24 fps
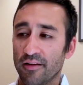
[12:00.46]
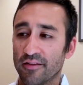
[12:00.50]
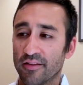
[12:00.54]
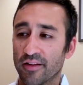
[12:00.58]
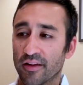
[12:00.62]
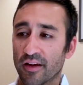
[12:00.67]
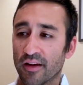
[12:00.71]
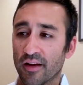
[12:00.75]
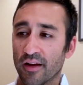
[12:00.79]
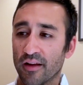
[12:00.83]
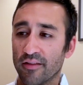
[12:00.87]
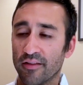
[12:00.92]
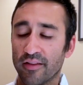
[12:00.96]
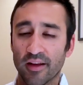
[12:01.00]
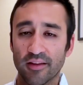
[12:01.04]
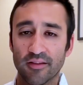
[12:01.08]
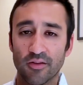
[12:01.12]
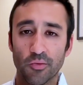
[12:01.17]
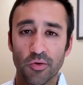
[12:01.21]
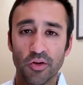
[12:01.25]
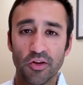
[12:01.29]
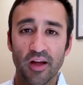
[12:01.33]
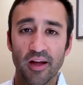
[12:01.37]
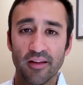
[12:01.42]
like, that's a
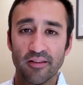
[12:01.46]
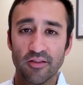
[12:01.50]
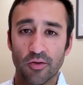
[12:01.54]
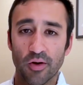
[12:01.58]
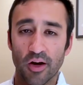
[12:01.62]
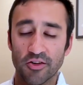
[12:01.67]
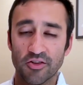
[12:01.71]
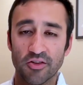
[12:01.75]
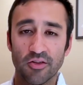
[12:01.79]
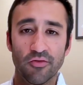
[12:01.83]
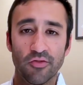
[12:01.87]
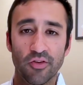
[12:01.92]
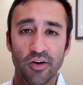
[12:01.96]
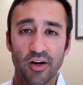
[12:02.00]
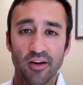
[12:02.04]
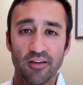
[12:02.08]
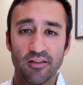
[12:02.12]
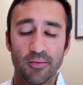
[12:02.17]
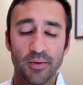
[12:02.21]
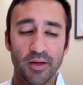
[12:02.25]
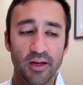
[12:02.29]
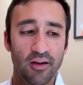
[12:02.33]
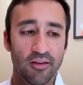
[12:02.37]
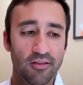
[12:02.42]
real head scratcher for us,
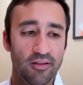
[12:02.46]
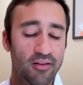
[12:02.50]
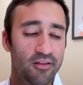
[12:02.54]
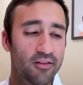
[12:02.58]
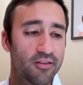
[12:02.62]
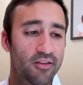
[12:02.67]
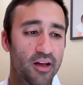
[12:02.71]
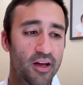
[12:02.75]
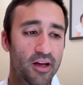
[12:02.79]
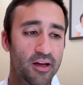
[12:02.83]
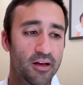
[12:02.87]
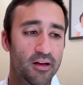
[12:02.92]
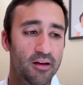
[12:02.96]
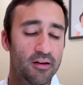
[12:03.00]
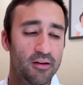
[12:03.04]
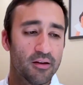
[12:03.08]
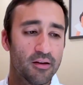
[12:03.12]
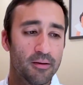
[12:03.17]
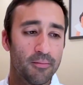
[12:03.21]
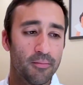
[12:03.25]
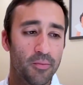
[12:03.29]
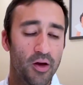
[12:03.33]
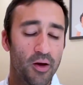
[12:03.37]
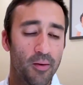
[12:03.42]
because it's like,
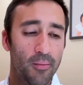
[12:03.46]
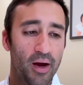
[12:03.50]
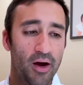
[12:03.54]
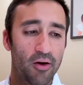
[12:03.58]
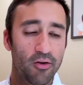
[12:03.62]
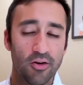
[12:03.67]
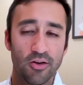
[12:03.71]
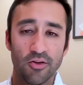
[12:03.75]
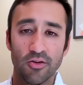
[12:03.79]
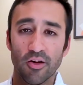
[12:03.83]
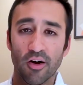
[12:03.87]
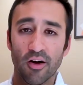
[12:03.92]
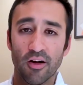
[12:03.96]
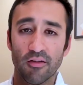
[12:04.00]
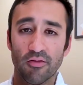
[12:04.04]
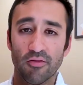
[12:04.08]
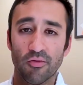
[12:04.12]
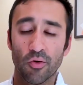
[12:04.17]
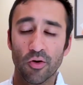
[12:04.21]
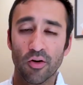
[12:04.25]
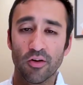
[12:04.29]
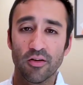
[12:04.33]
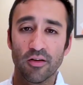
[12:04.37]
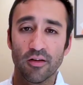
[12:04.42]
how can you not
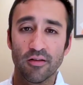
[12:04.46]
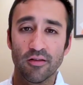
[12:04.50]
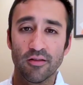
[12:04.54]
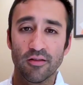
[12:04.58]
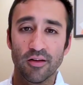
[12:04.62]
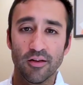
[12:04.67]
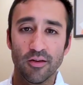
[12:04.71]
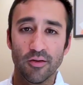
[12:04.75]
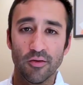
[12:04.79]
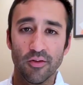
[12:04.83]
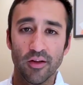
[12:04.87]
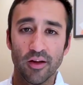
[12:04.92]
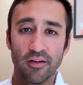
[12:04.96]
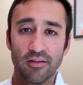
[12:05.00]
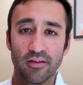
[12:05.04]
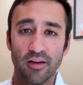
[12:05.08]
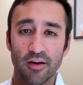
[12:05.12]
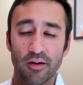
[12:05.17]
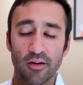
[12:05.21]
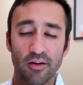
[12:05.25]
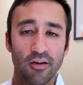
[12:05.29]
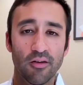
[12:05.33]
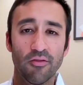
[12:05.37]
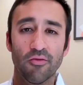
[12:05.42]
afford to do this? How
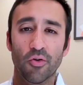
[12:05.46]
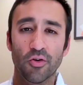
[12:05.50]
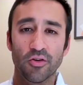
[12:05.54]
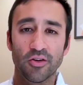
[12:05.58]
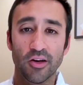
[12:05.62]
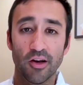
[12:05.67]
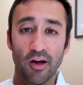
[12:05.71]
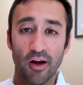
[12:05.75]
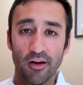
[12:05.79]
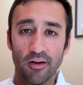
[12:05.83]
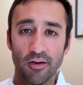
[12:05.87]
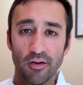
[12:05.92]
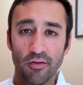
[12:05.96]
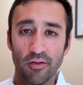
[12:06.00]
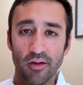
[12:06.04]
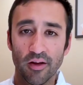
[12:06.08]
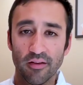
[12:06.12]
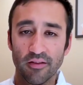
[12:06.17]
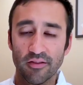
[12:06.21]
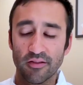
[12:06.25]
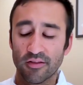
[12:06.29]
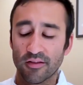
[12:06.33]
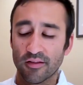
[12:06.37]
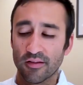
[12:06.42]
can you afford to not do
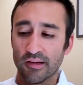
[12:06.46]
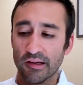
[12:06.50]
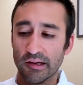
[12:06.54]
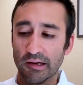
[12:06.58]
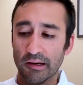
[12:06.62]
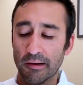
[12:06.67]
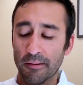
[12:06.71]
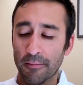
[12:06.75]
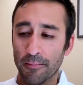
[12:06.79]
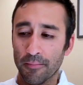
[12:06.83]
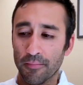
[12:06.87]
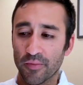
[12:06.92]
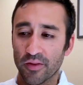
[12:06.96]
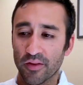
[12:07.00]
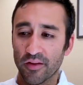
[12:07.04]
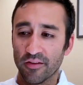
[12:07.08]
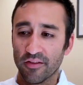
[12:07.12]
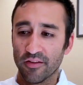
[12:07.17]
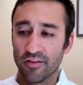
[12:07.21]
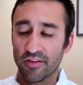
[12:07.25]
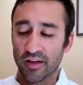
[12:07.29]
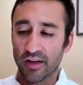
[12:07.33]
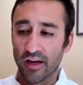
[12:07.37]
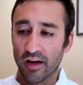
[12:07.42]
this? This
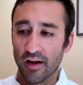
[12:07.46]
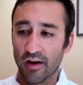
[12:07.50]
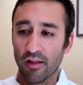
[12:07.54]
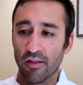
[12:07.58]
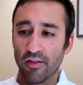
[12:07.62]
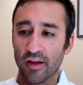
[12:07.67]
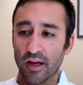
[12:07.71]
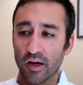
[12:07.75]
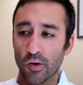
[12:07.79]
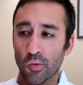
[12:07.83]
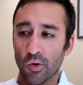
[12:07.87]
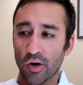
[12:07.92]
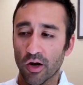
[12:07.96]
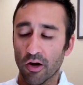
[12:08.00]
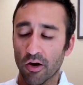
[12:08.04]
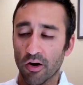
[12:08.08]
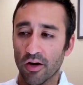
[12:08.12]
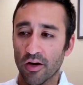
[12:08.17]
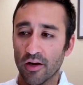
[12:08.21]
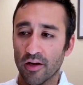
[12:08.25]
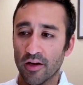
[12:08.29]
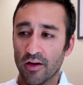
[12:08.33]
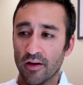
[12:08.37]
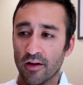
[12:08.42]
is the kind of thing where,
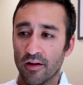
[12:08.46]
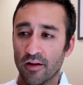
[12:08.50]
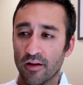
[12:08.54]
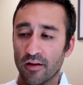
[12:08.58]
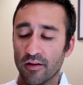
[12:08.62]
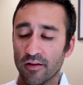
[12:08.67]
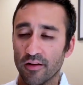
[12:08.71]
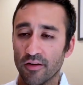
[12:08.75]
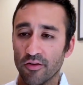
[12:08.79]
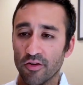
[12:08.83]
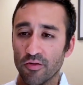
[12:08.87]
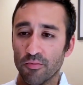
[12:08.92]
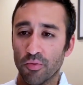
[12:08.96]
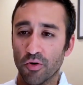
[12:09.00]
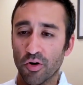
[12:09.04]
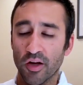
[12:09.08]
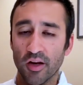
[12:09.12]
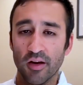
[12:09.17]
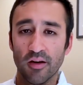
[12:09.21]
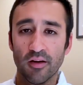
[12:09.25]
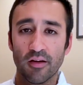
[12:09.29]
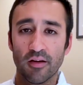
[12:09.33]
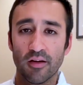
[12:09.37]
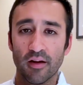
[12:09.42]
you
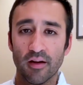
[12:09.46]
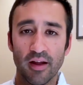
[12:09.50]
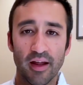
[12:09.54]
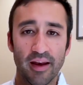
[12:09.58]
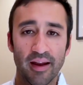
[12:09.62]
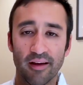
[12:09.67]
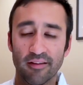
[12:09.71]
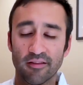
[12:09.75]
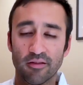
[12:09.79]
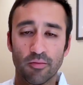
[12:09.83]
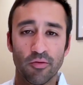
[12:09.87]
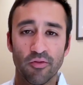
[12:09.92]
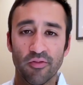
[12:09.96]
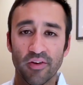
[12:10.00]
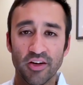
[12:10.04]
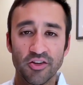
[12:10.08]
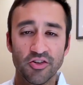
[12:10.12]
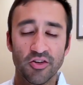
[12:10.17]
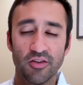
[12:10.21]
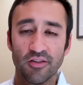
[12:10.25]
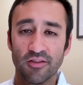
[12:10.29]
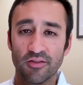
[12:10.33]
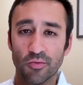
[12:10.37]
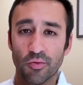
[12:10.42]
put an ounce of
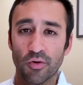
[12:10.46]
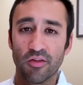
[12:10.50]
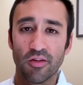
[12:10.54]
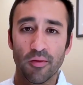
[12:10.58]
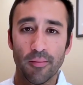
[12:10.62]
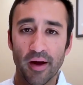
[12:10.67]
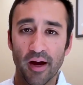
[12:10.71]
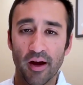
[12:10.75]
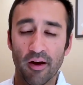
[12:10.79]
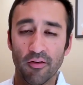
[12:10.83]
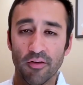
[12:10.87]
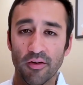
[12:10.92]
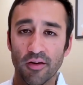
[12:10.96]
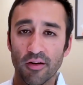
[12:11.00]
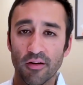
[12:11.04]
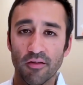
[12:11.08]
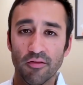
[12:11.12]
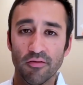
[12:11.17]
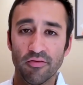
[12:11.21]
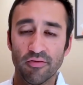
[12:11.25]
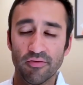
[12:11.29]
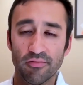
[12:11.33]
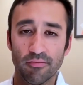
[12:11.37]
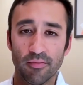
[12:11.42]
prevention is worth a pound
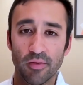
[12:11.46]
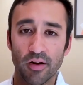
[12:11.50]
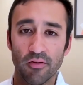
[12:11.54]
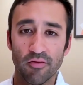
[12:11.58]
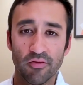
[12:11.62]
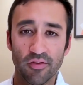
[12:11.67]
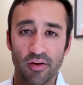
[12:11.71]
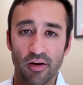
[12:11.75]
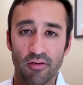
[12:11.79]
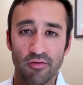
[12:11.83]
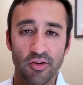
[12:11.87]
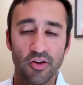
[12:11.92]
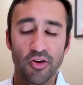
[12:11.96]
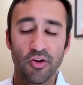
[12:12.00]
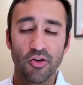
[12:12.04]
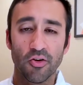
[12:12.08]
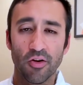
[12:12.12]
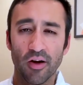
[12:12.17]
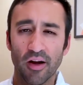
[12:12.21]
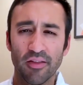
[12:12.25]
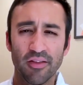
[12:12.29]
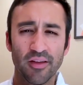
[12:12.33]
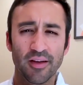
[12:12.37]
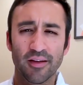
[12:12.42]
of cure,
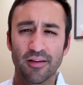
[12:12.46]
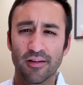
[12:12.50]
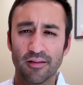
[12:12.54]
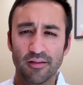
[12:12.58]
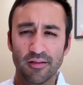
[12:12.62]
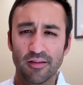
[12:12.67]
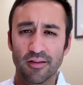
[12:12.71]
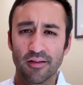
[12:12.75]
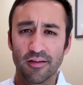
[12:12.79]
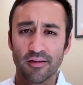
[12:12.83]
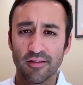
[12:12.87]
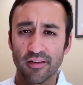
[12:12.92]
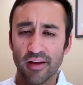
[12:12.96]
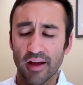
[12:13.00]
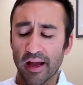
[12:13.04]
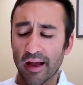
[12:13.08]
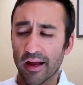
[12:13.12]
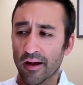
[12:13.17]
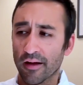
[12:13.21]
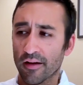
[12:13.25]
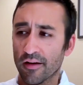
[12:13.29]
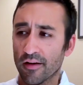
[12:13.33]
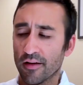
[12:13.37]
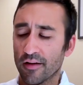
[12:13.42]
I think is the
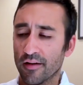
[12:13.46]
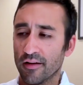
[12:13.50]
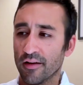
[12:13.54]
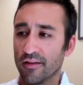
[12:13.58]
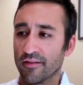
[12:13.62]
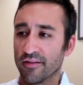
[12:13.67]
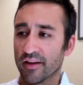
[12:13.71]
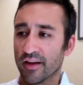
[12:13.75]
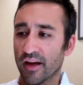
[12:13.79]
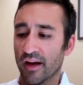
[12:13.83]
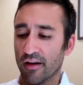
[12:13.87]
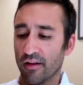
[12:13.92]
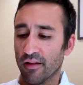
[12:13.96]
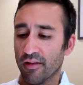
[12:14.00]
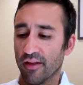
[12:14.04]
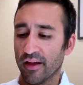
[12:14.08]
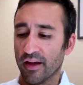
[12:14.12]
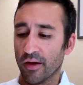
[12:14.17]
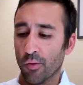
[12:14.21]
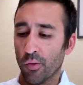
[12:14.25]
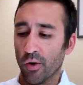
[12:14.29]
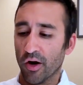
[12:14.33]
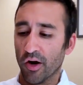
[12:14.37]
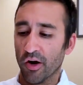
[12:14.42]
saying. It's the kind of
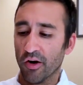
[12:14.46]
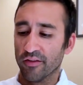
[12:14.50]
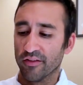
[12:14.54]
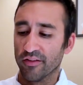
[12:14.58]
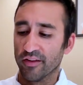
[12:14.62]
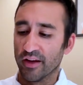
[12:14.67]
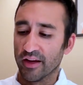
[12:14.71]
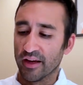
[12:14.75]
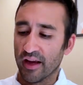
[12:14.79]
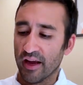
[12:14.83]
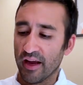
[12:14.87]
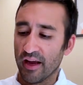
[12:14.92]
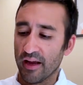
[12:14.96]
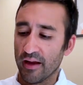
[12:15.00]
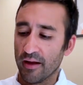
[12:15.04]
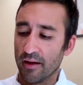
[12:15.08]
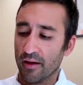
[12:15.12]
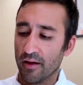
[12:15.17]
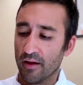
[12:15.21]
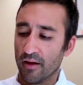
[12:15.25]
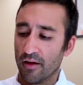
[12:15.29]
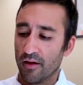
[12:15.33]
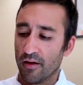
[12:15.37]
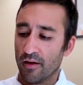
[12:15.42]
thing where it's like, hey,